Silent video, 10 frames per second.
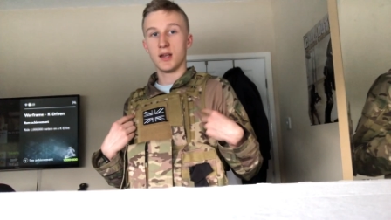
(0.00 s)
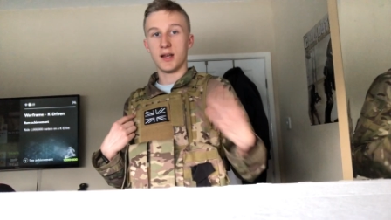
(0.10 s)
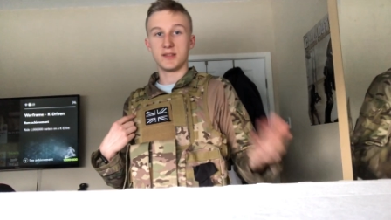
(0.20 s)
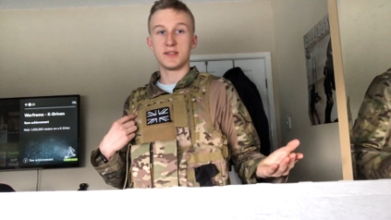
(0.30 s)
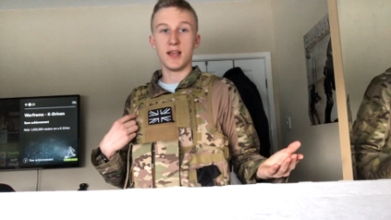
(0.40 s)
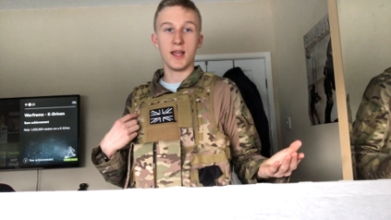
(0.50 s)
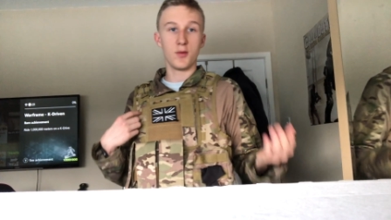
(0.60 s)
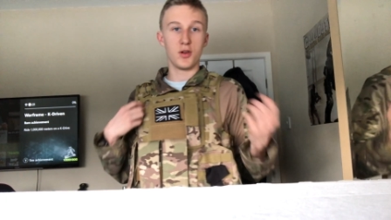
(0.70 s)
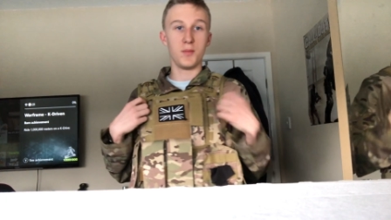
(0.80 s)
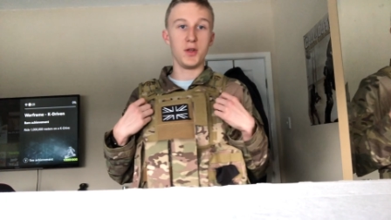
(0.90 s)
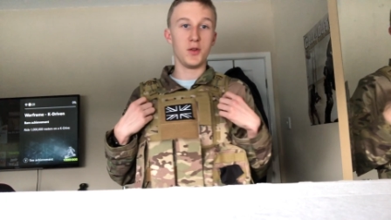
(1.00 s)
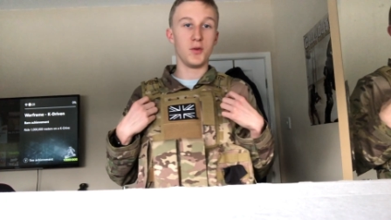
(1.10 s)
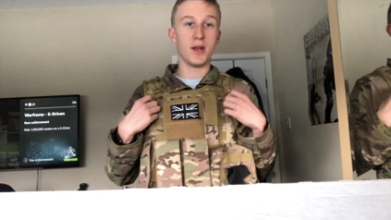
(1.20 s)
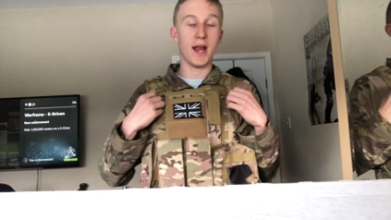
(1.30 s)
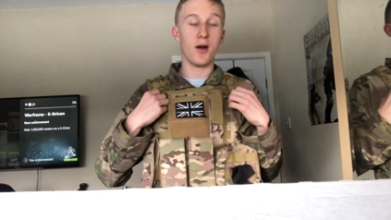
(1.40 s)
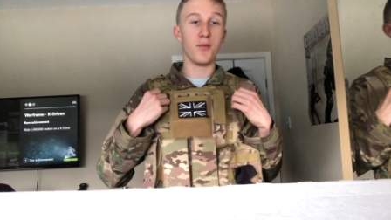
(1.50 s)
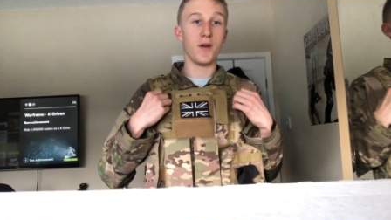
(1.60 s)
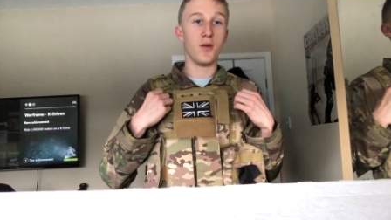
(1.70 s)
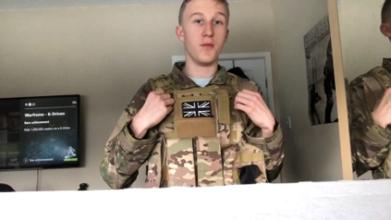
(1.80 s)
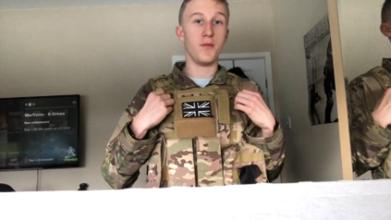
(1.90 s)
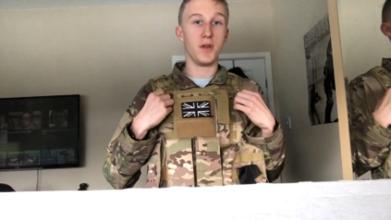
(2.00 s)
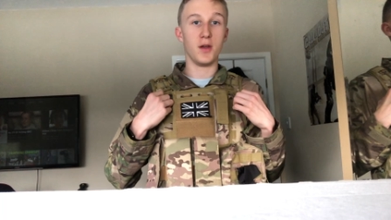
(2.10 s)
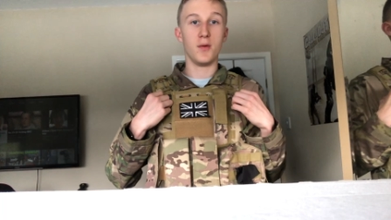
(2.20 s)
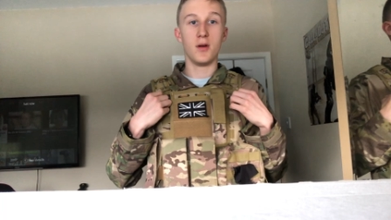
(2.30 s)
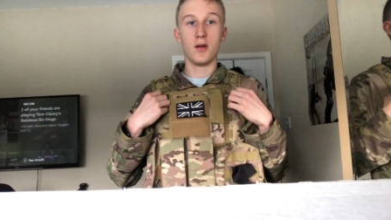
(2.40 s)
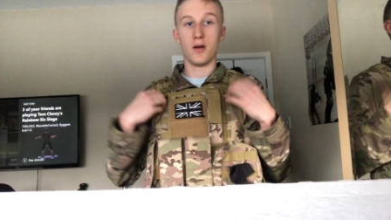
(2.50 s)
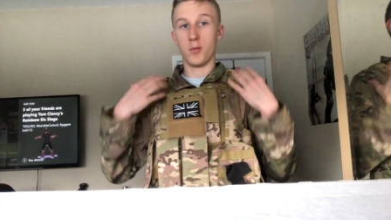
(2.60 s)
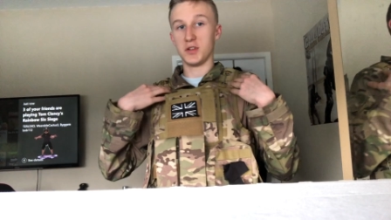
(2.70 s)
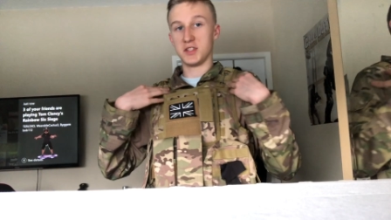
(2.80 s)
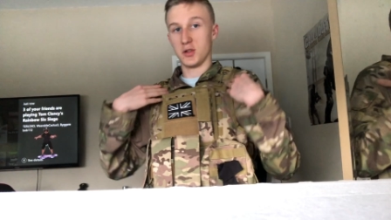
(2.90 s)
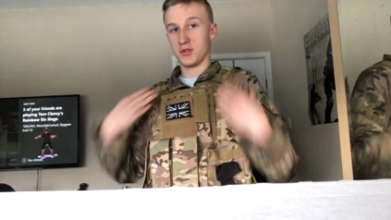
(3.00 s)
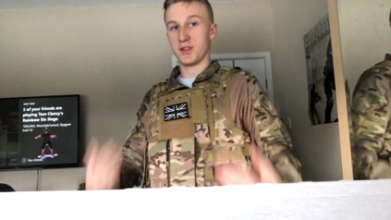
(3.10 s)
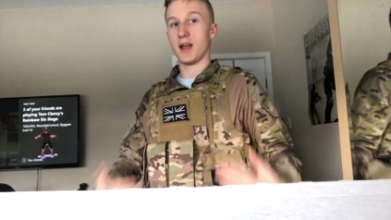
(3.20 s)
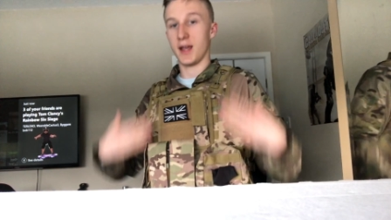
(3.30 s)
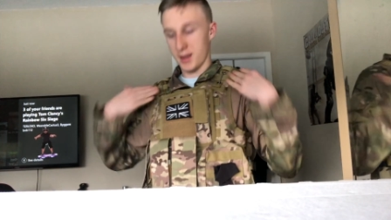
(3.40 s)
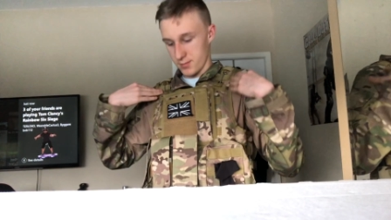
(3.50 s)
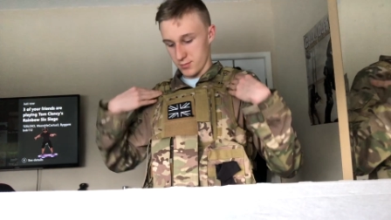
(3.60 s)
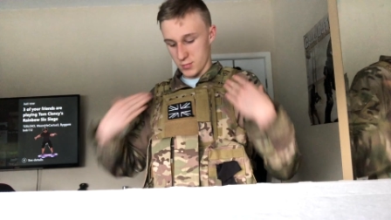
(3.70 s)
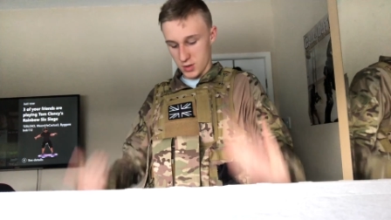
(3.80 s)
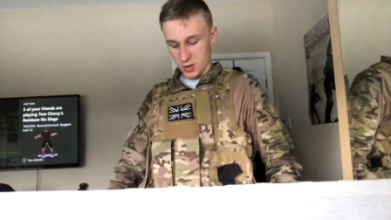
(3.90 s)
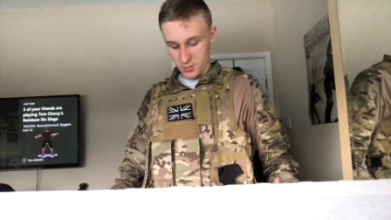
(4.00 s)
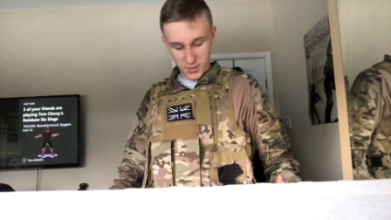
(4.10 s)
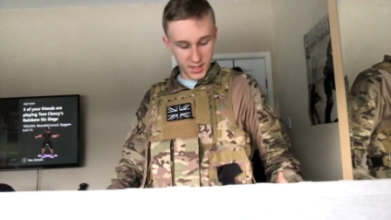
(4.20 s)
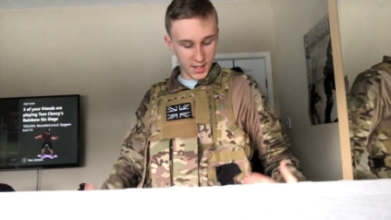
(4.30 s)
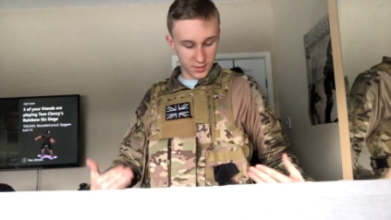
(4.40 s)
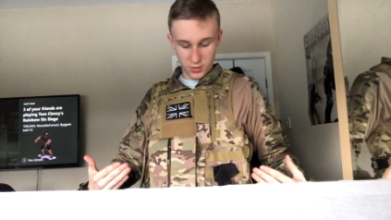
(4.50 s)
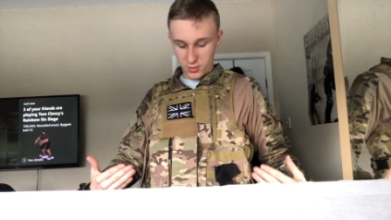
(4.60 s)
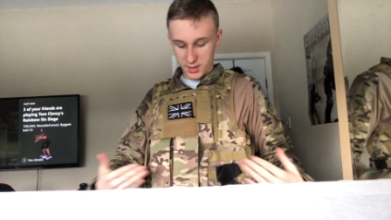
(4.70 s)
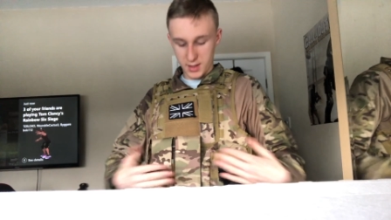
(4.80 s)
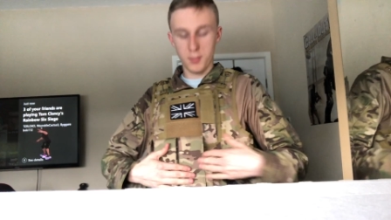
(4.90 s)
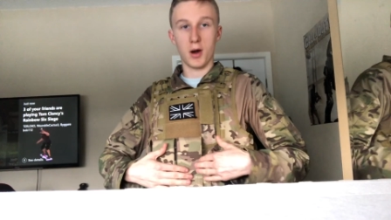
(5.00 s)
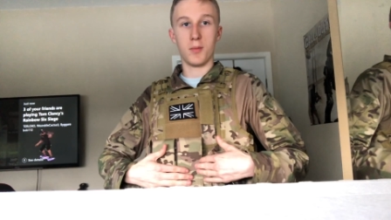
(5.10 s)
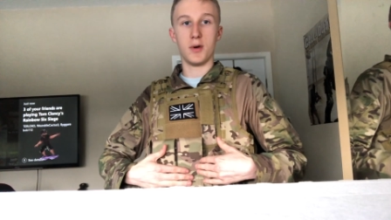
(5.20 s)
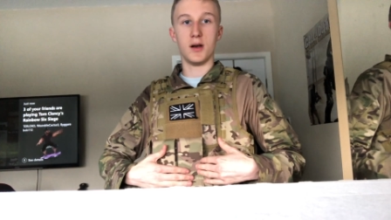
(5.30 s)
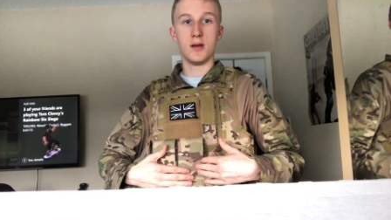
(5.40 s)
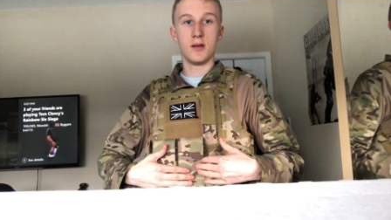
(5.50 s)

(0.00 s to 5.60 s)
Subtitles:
and today I'm going to be doing an outfit overview of what it looks like on me and doing like a proper